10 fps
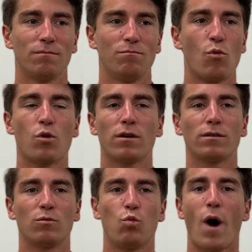
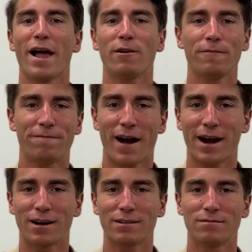more
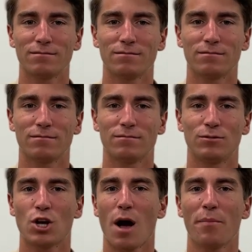wildfire
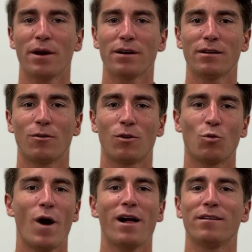topic
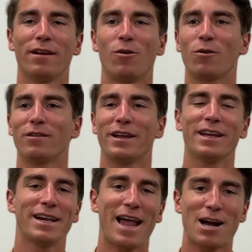or
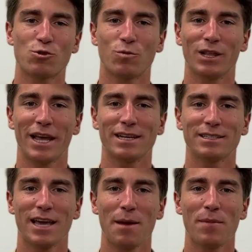in an actual
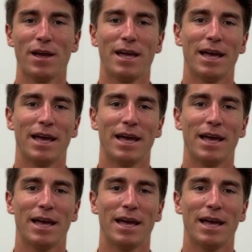landscape